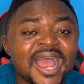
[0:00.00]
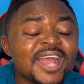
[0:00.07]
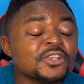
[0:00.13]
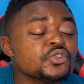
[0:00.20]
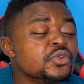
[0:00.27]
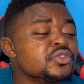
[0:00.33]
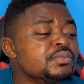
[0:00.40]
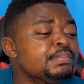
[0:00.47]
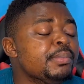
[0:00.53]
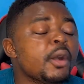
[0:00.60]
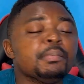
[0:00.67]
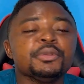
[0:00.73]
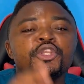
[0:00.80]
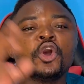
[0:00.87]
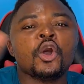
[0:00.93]
are just
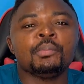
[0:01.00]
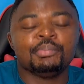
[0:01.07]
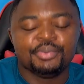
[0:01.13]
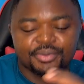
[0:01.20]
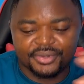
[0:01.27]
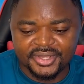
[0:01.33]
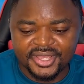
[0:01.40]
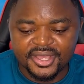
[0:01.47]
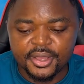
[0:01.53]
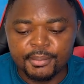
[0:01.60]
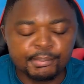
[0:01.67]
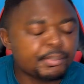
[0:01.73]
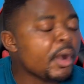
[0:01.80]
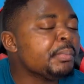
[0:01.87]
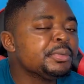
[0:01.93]
popping up
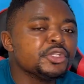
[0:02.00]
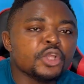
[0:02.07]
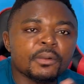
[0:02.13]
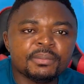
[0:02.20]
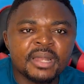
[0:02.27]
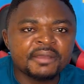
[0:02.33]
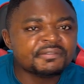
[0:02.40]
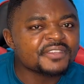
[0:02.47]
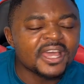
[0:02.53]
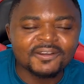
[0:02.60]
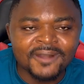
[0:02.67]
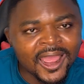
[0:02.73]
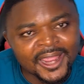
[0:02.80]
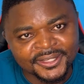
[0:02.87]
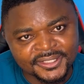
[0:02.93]
left and
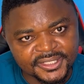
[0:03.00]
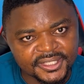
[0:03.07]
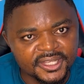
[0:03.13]
right.